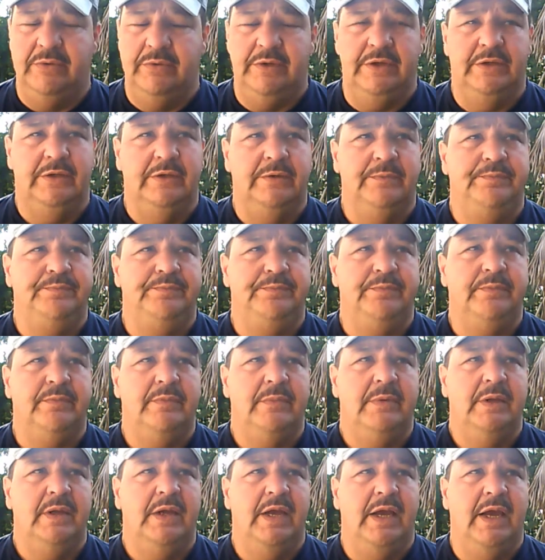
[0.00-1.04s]

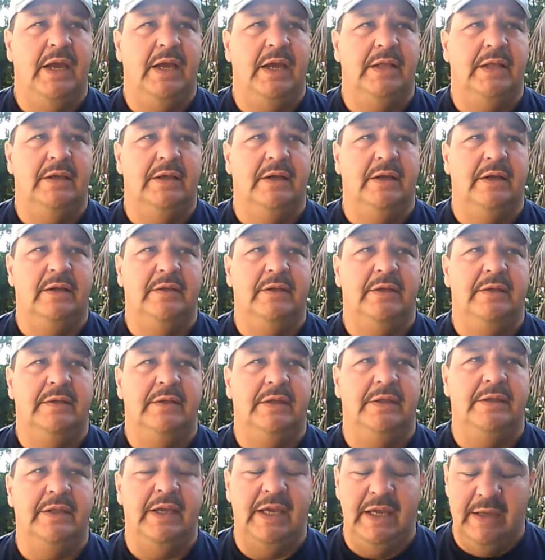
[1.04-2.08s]
And
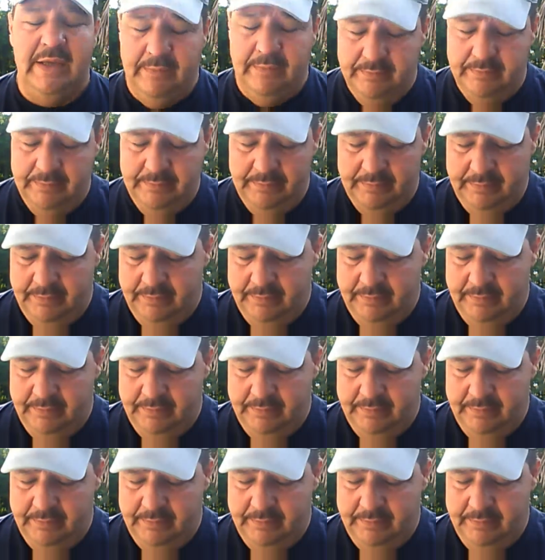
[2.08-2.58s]
the name